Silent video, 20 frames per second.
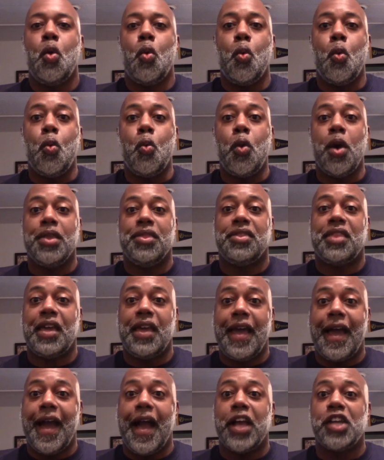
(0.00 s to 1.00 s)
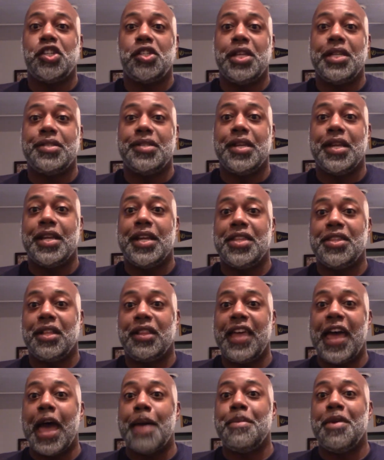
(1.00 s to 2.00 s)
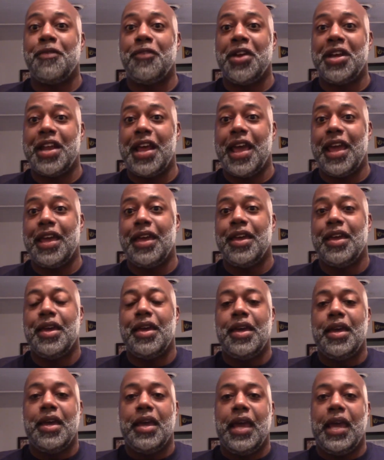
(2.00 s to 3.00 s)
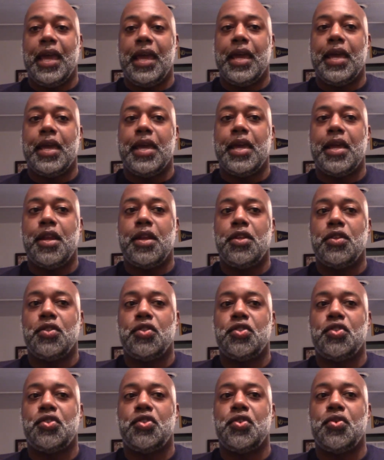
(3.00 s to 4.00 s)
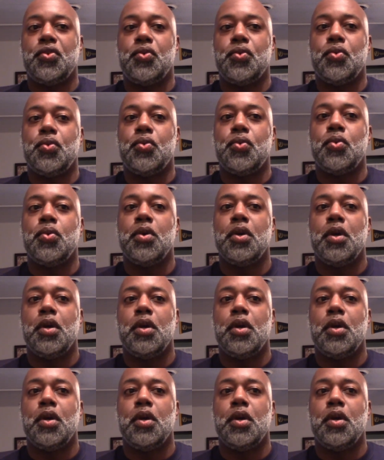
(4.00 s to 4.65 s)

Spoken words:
what they actually did in the lab every day, and to